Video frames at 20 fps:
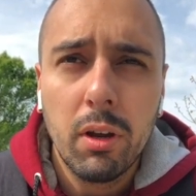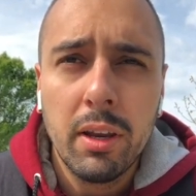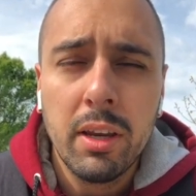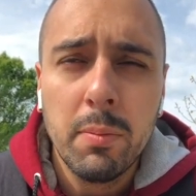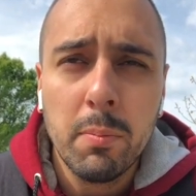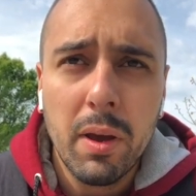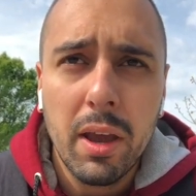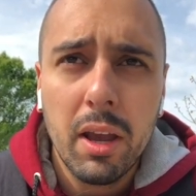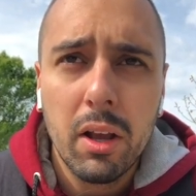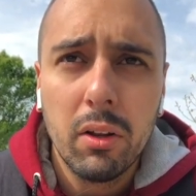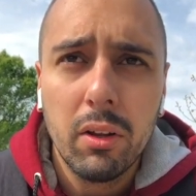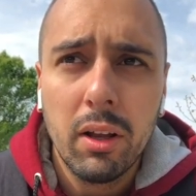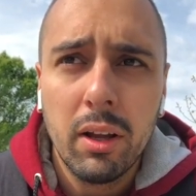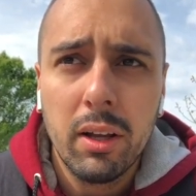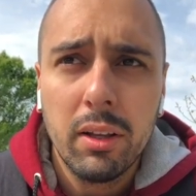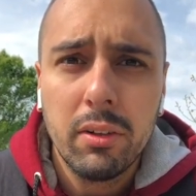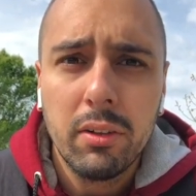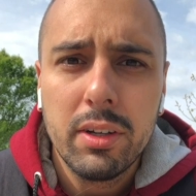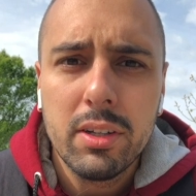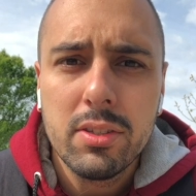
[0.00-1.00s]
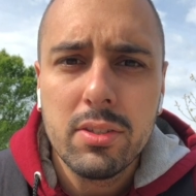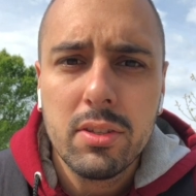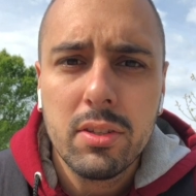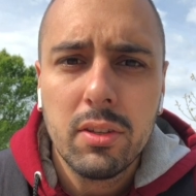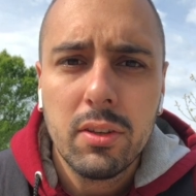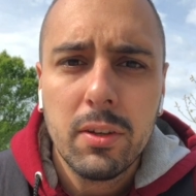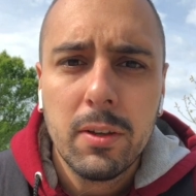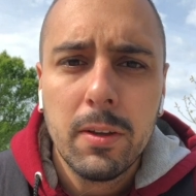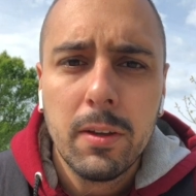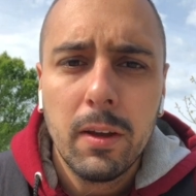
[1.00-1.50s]
email
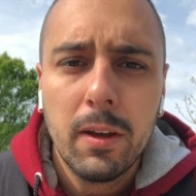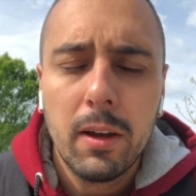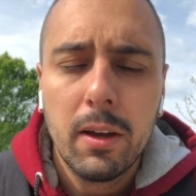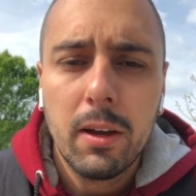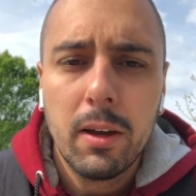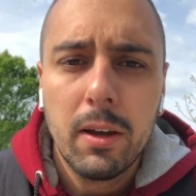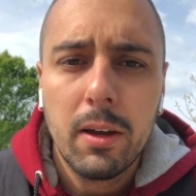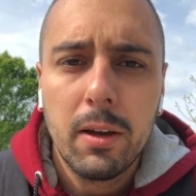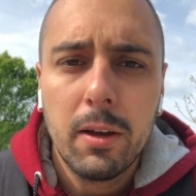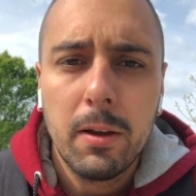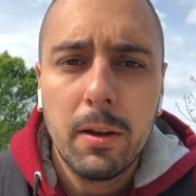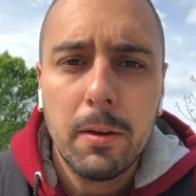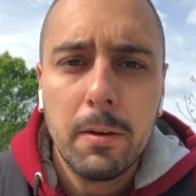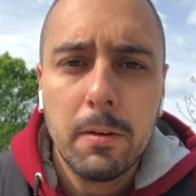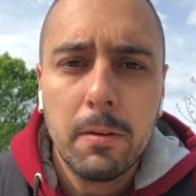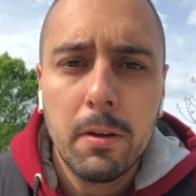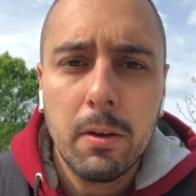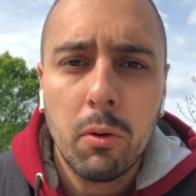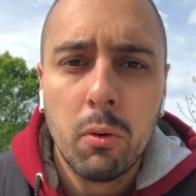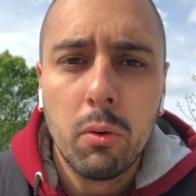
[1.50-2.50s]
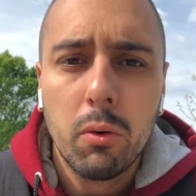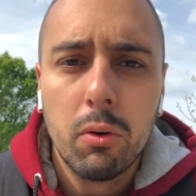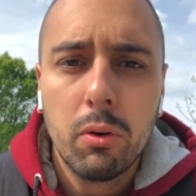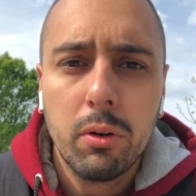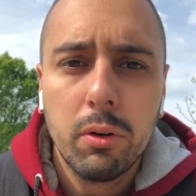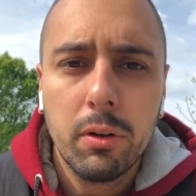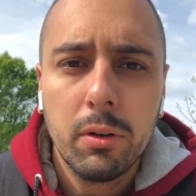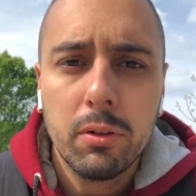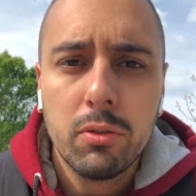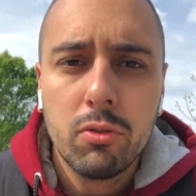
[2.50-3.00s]
address,
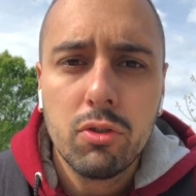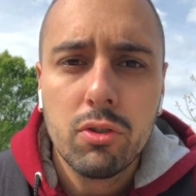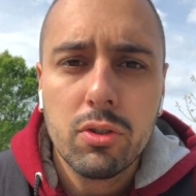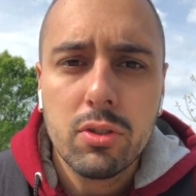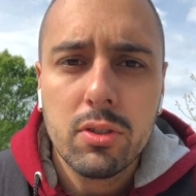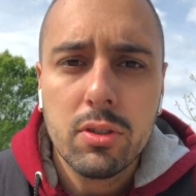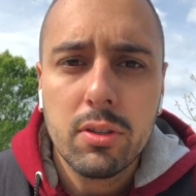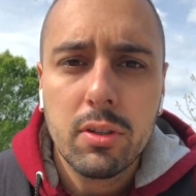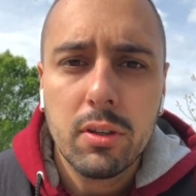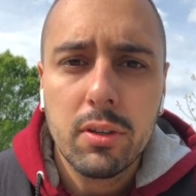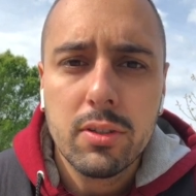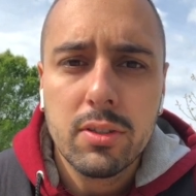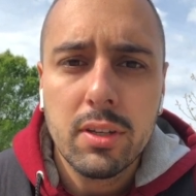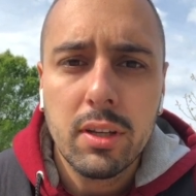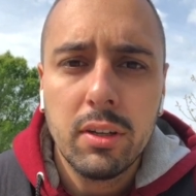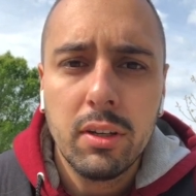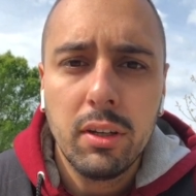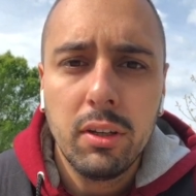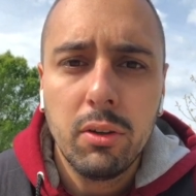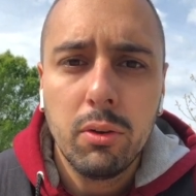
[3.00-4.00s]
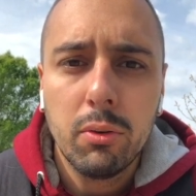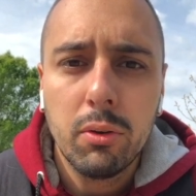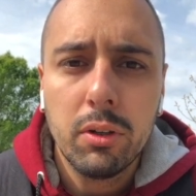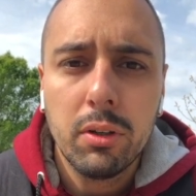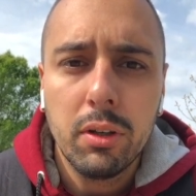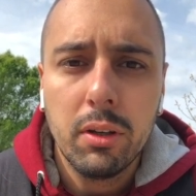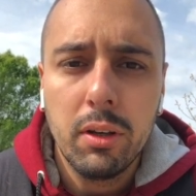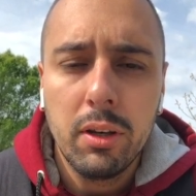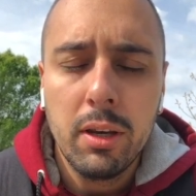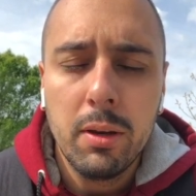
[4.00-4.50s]
or just sending you
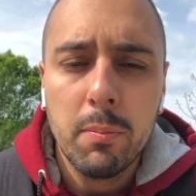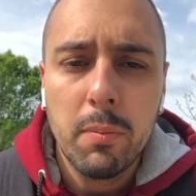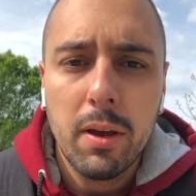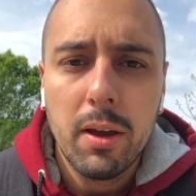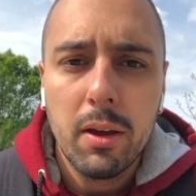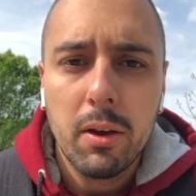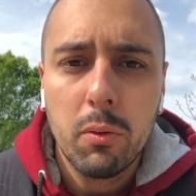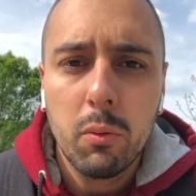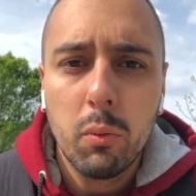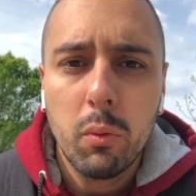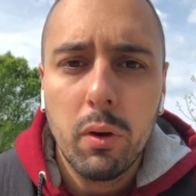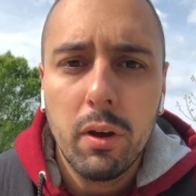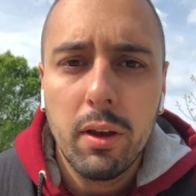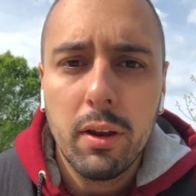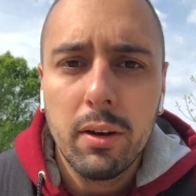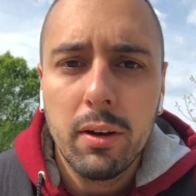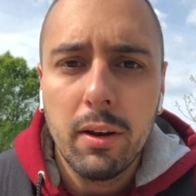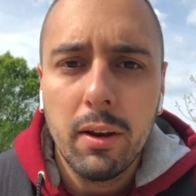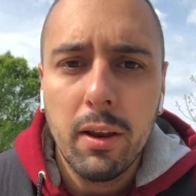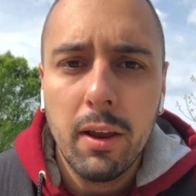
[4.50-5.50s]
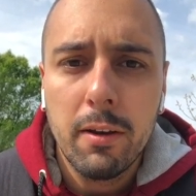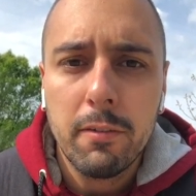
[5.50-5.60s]
an email when